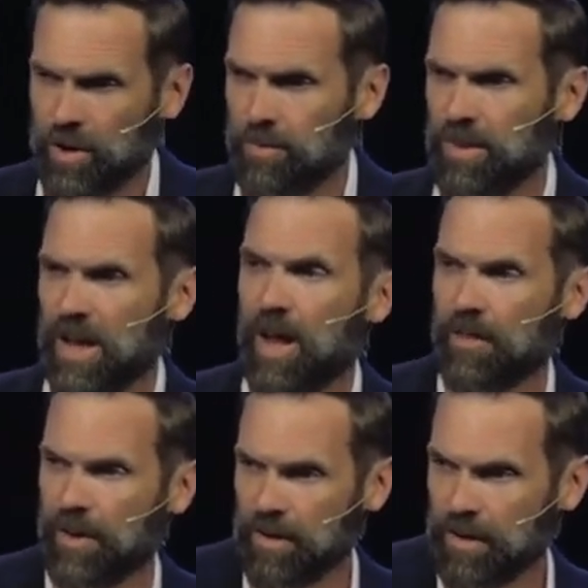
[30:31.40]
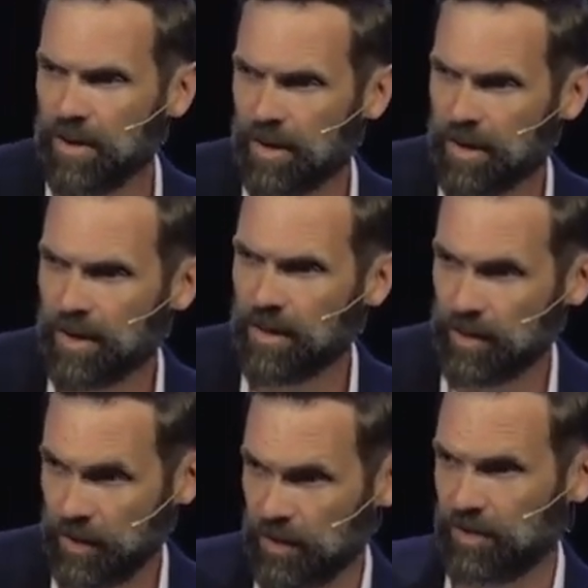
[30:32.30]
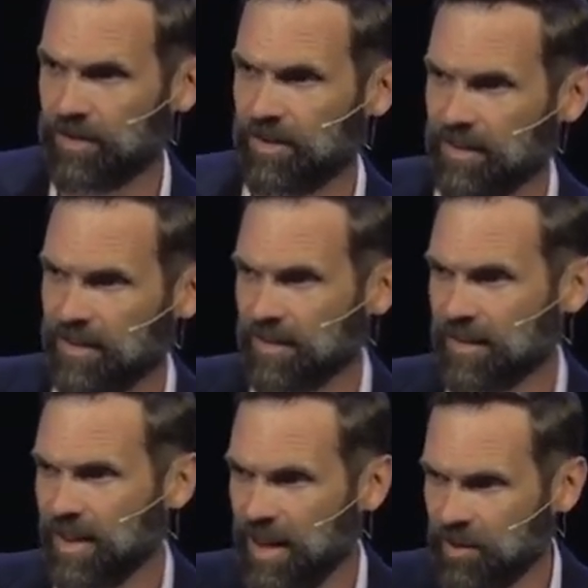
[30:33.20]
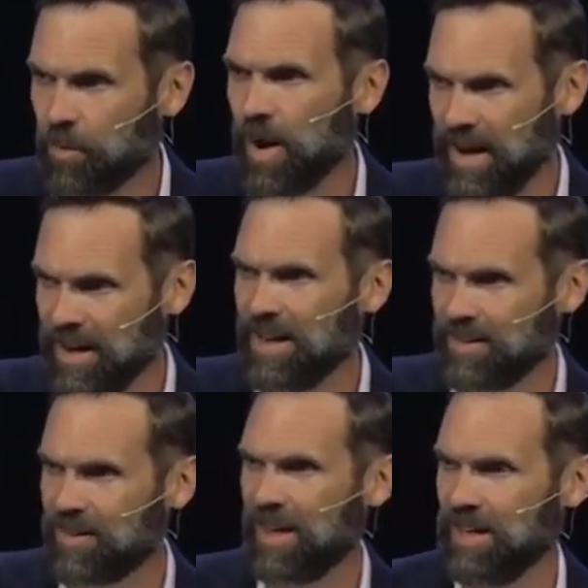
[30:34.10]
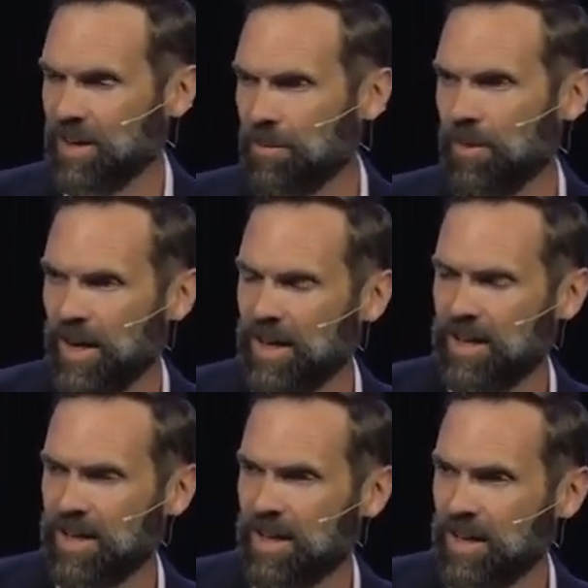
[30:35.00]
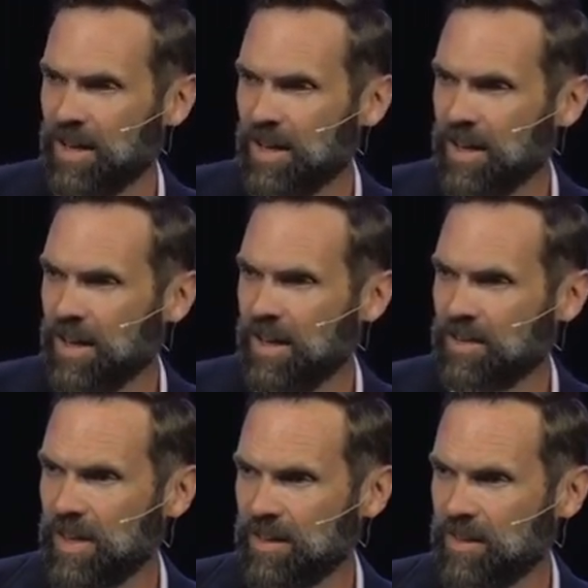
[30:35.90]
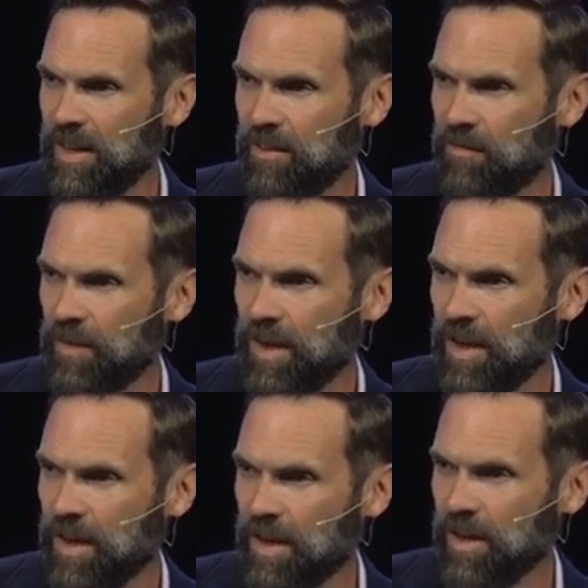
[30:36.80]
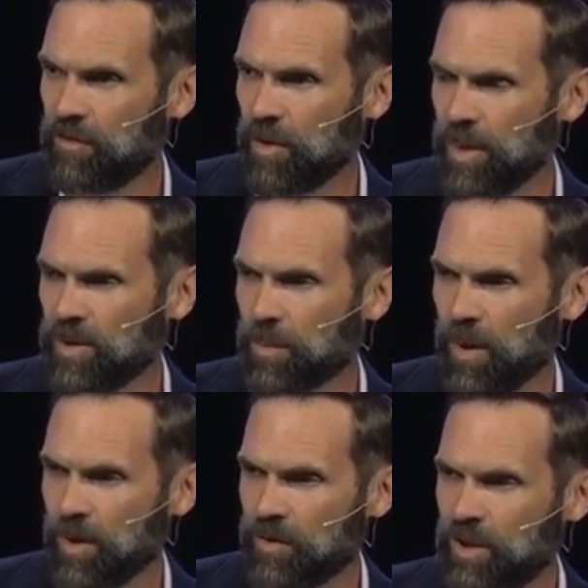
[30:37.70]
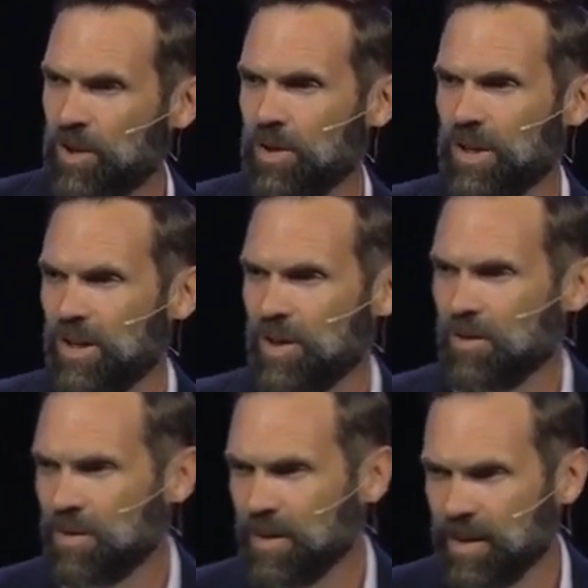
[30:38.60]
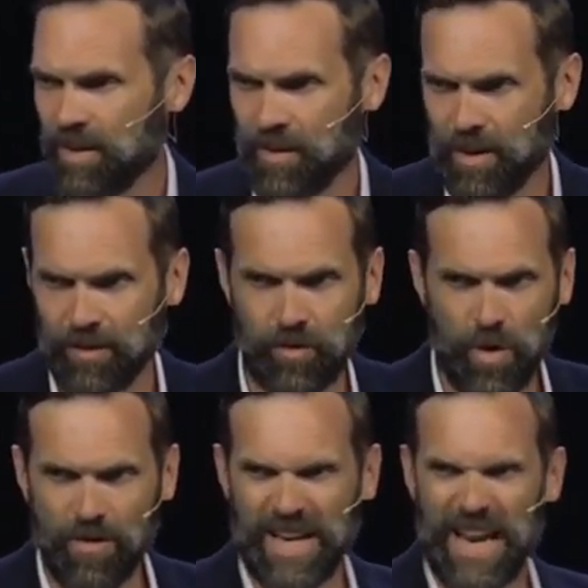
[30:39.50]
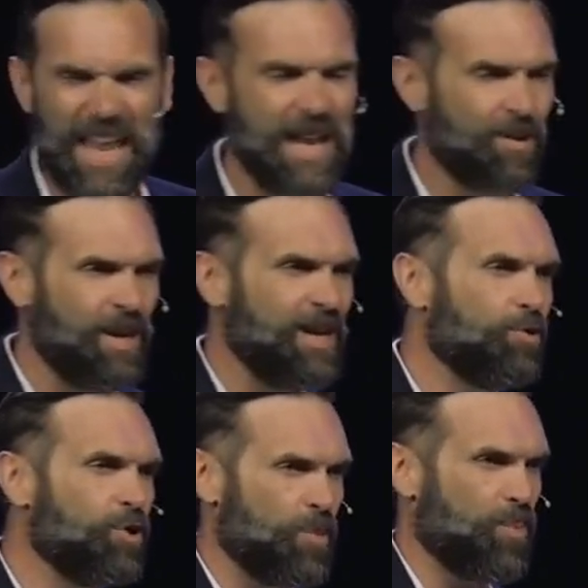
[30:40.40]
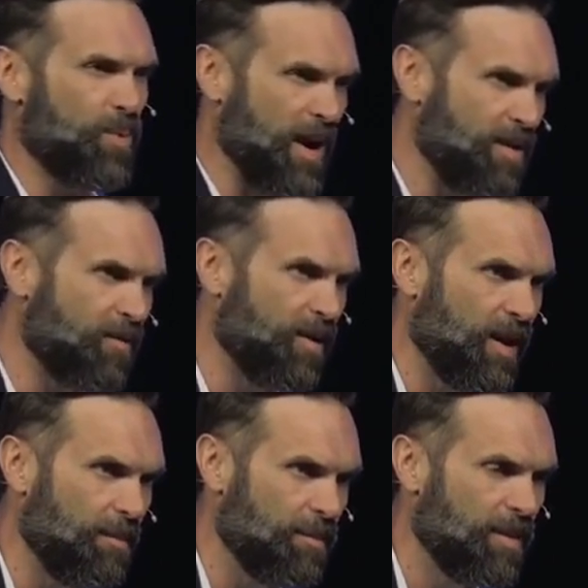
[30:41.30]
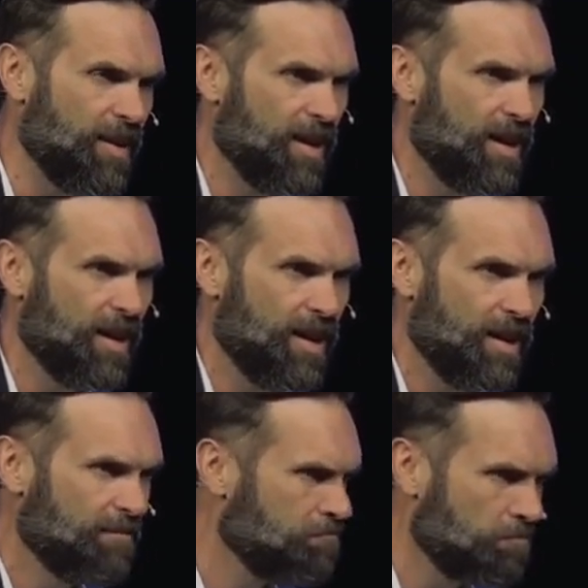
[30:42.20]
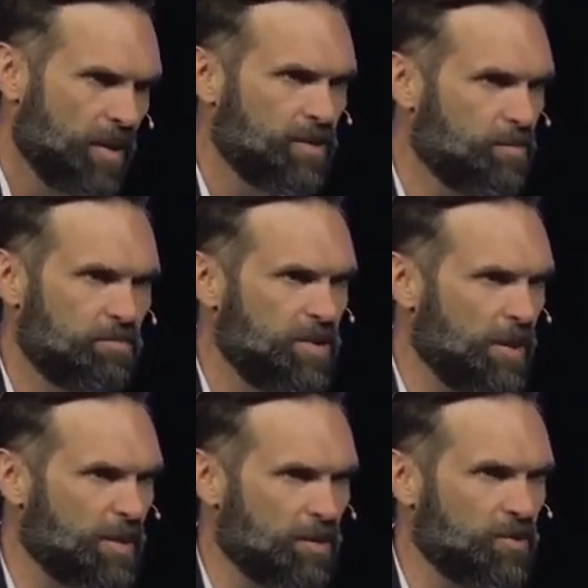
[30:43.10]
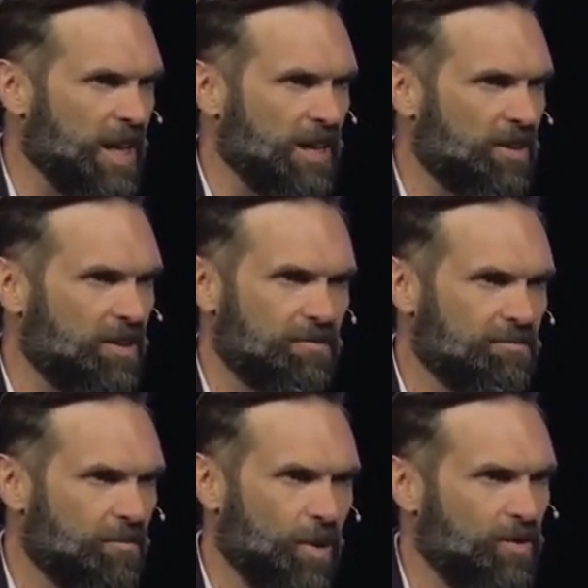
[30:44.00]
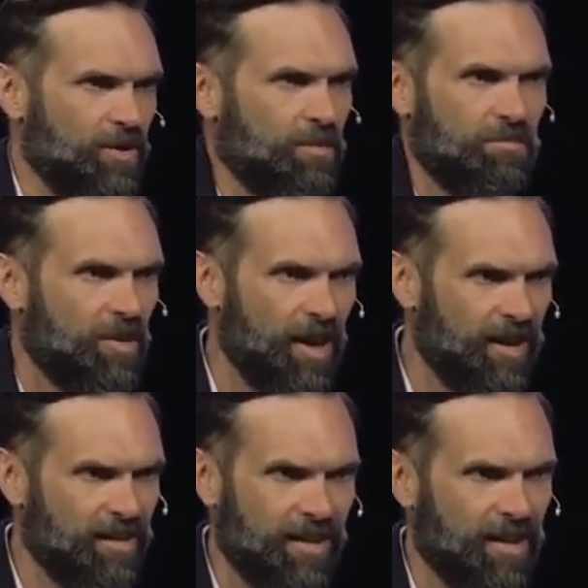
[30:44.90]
them the other. This is his way and his kingdom, right? And he says, if, if somebody's persecuting you, if you have an enemy, you should pray for them. That's typical standard wisdom, right?